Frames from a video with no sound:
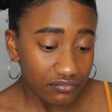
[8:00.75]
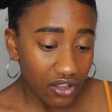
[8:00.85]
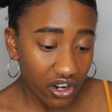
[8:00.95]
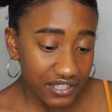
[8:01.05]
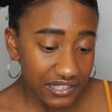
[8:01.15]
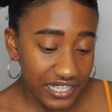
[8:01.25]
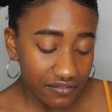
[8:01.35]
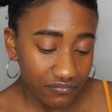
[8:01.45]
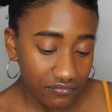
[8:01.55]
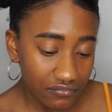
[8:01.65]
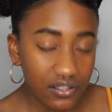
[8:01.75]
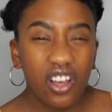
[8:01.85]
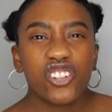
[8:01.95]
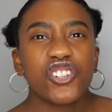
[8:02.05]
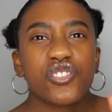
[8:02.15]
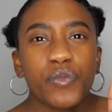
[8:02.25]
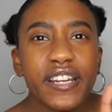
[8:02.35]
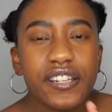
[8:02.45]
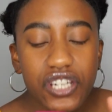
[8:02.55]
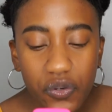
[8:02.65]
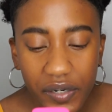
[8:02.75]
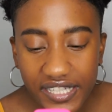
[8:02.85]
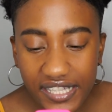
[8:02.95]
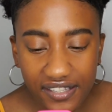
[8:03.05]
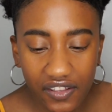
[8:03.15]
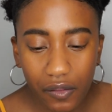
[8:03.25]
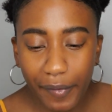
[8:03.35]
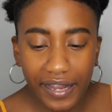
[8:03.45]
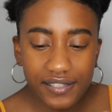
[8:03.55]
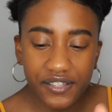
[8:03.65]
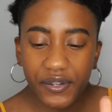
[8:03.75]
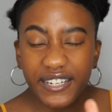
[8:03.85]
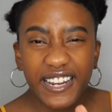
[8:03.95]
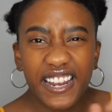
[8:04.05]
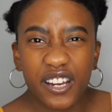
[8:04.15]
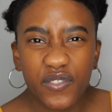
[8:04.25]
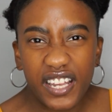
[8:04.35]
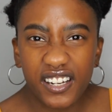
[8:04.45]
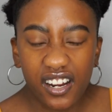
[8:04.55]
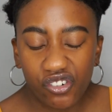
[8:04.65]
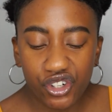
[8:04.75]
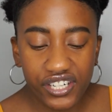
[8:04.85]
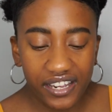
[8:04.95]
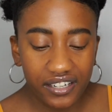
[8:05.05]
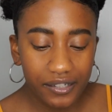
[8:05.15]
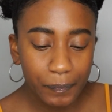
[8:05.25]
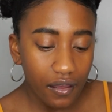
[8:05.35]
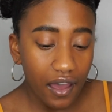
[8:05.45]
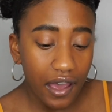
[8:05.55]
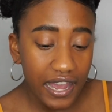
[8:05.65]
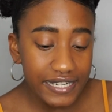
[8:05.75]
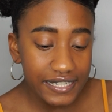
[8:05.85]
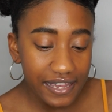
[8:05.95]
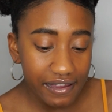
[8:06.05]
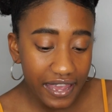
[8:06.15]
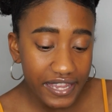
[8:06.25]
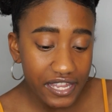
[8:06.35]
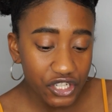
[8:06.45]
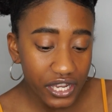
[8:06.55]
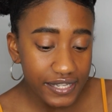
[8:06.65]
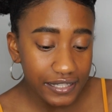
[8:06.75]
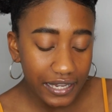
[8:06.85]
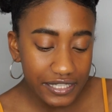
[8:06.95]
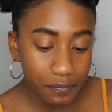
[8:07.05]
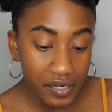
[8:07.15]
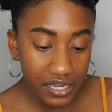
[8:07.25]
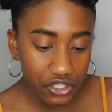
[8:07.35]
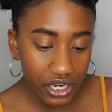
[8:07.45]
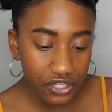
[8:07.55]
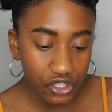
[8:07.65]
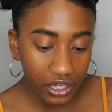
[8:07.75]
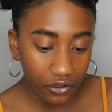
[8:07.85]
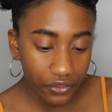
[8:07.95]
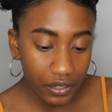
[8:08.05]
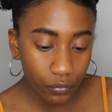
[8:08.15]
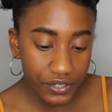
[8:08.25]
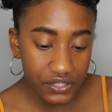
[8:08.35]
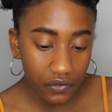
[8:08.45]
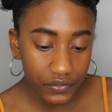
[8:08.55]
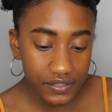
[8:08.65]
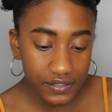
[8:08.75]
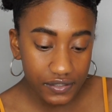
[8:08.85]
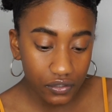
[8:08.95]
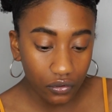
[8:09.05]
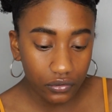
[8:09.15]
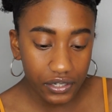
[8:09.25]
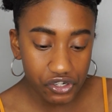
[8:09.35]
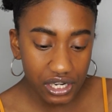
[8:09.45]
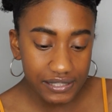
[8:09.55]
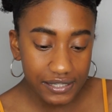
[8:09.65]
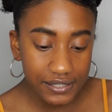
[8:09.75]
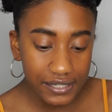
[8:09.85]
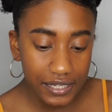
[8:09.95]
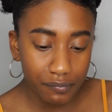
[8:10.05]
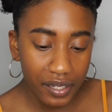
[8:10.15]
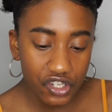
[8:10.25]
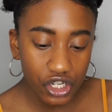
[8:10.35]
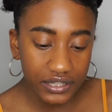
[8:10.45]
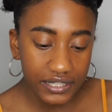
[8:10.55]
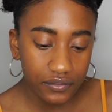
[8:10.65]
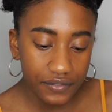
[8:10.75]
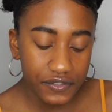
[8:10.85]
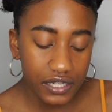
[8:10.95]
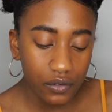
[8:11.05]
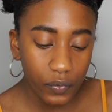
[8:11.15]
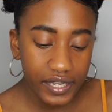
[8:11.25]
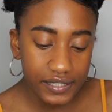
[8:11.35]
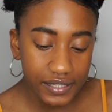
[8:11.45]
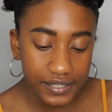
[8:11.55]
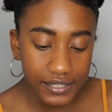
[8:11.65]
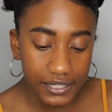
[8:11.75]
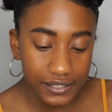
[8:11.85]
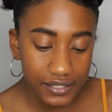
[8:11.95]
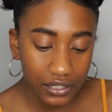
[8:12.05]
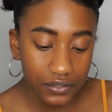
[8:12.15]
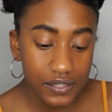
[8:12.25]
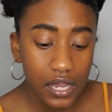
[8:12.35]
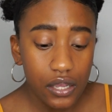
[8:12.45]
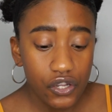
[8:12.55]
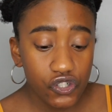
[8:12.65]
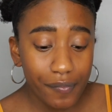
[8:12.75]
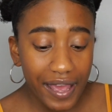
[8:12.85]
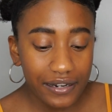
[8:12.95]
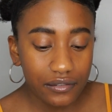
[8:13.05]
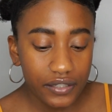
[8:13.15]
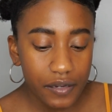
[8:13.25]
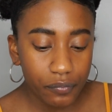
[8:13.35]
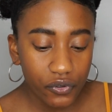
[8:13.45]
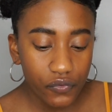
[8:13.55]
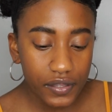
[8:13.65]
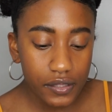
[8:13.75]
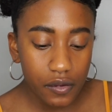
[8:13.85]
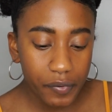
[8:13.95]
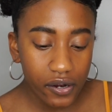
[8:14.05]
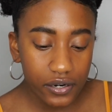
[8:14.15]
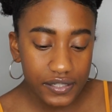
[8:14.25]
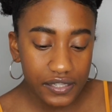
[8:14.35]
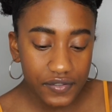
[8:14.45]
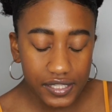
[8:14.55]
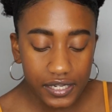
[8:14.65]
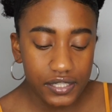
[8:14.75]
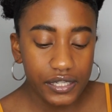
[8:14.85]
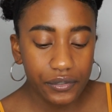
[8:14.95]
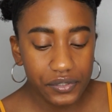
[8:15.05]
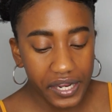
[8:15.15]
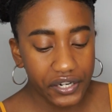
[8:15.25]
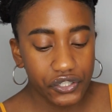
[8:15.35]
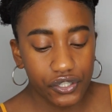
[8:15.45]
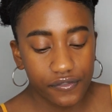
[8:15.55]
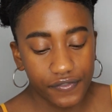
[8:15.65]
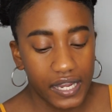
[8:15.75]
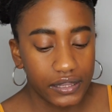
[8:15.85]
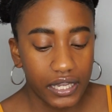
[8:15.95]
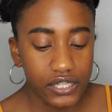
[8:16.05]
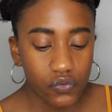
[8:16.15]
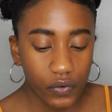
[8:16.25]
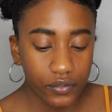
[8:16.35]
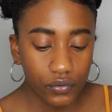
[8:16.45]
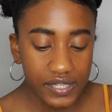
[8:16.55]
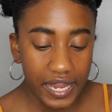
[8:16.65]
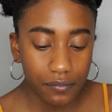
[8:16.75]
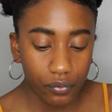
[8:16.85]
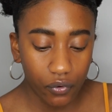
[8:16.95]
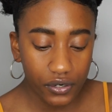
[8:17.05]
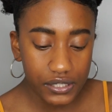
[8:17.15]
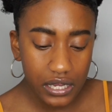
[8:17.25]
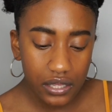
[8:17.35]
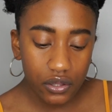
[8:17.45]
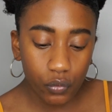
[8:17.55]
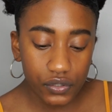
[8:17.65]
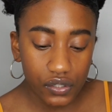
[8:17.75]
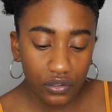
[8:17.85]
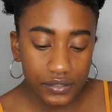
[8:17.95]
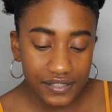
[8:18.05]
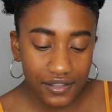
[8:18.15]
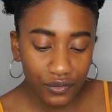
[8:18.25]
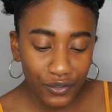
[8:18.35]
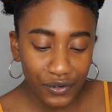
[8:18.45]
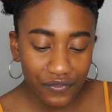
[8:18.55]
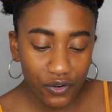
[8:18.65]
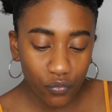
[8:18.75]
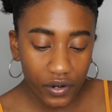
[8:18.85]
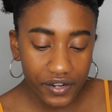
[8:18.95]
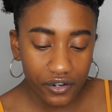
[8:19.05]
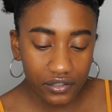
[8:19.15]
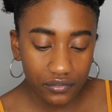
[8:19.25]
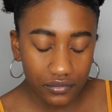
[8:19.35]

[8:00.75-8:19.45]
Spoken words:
honestly. I'll just read to you what it says on the back so you can kind of get an understanding. A high-tech AHA/BHA gel that resurfaces dull, congested skin by gently lifting away dead skin cells, dramatically improving the appearance of skin tone, texture, fine lines, wrinkles, and pores. The result is the look of greater